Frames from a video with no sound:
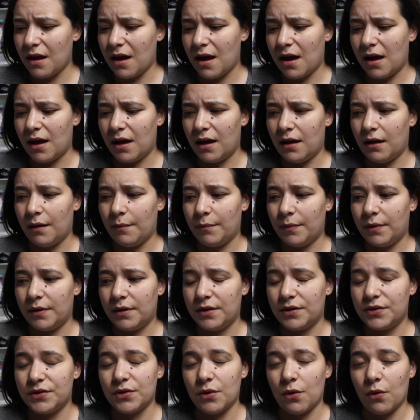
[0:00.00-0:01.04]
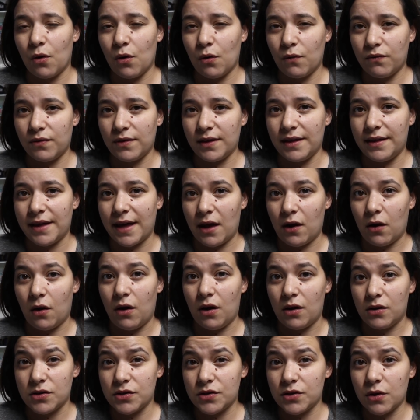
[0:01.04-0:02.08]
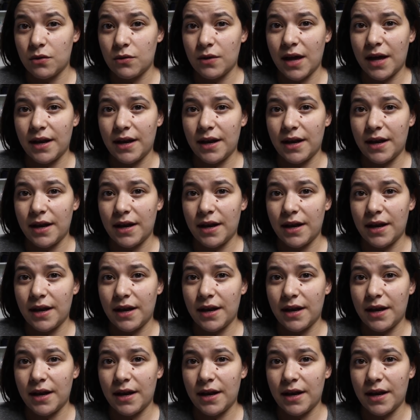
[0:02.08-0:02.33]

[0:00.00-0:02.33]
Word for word: Um, so hopefully that'll also